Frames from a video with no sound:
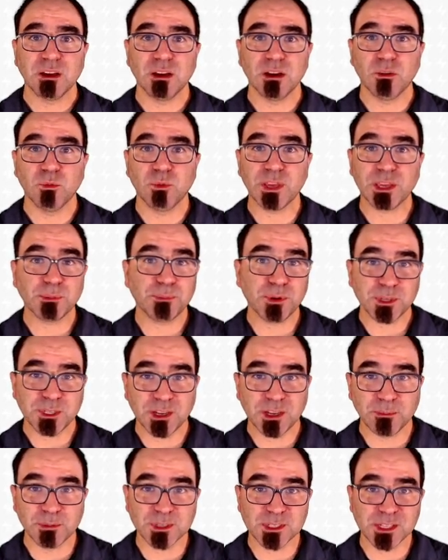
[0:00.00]
we can put
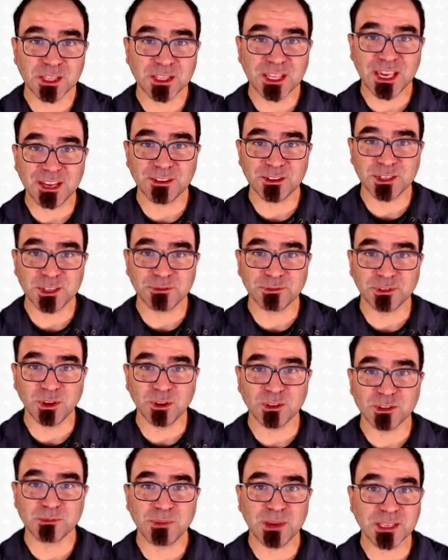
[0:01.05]
numbers on the energy
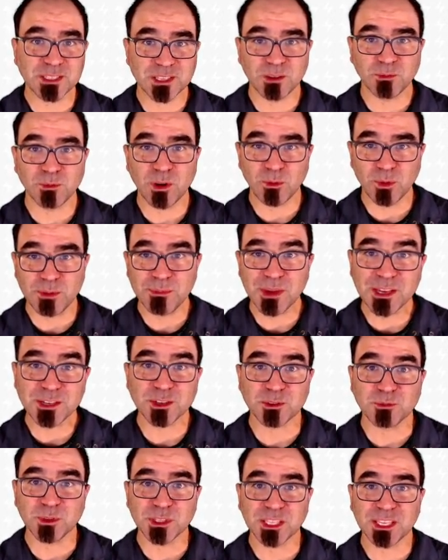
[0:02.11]
flows based on what we
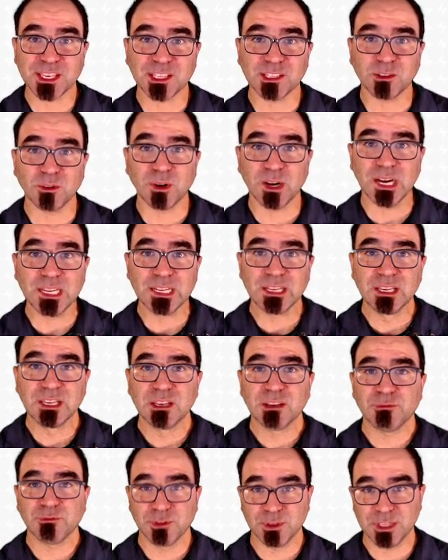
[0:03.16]
measured with the kilowatt.
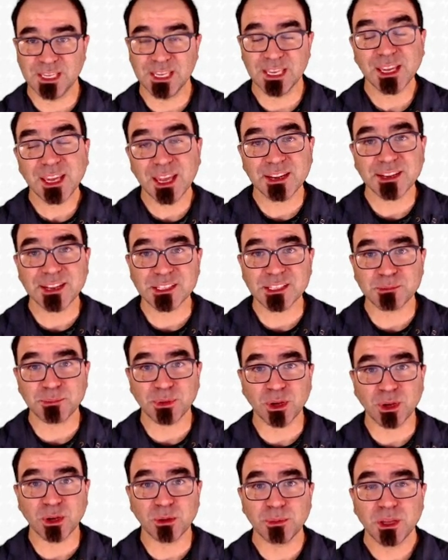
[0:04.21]
For the incandescent
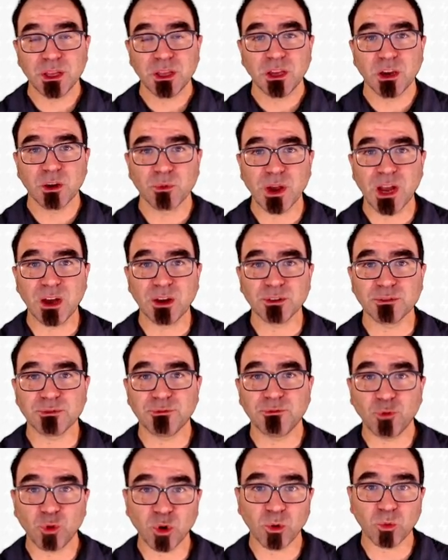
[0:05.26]
bulb, around
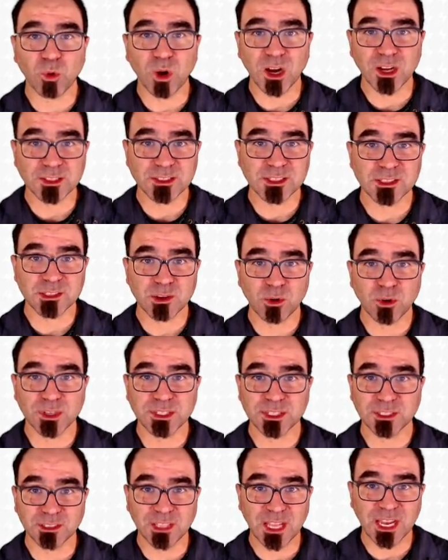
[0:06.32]
4 watts is going
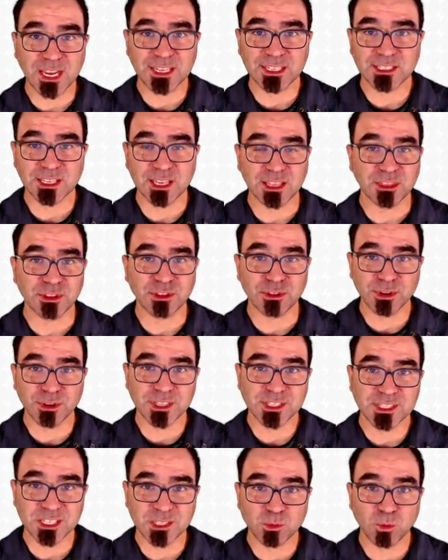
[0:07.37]
to light and
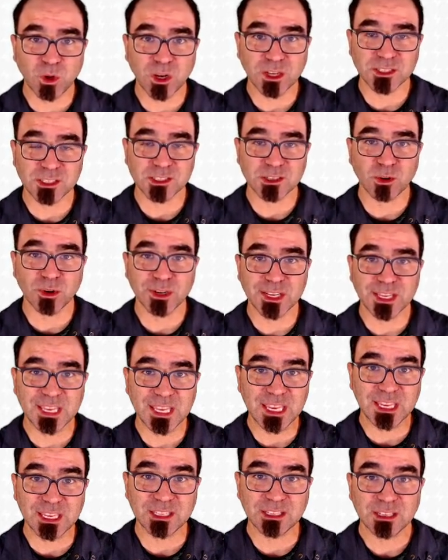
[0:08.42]
36 watts is going to
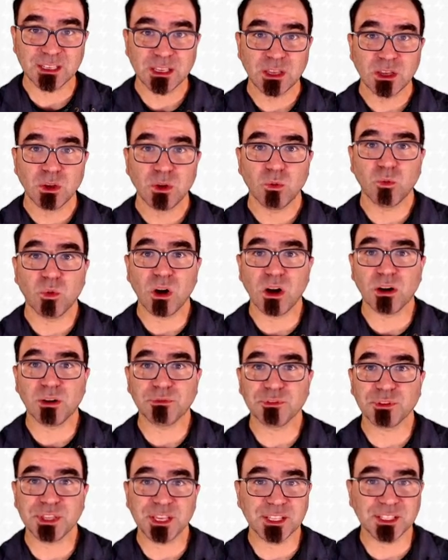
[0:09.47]
heat, while
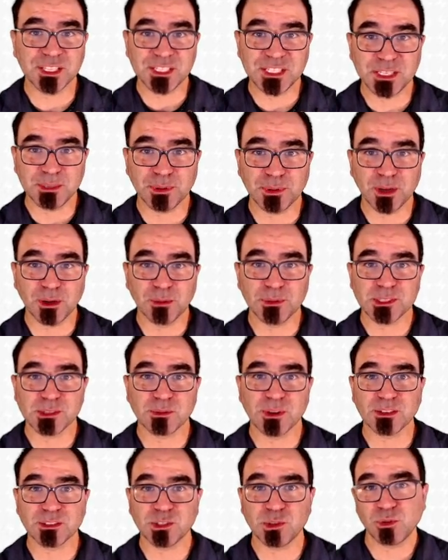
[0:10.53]
for the LED bulb it's
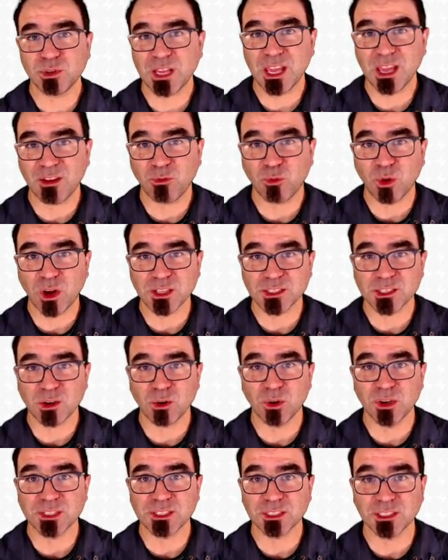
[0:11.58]
around 2.5 watts
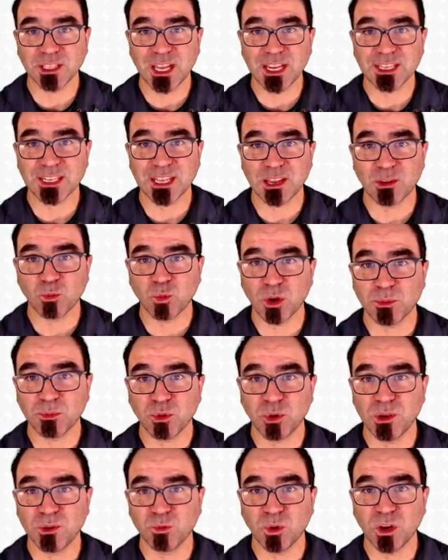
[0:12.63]
going to light and
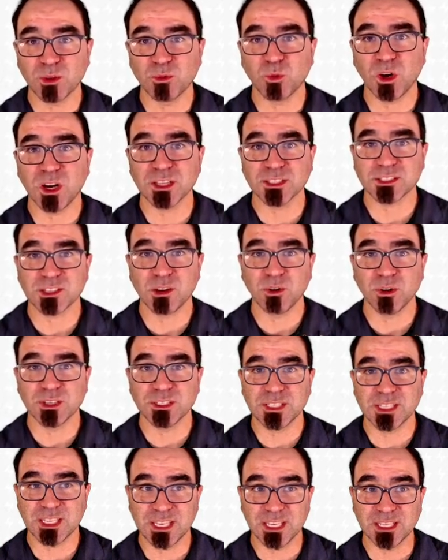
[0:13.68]
1.1 watts going
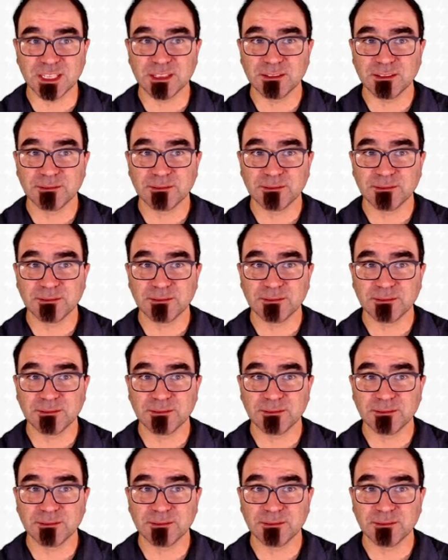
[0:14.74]
to heat.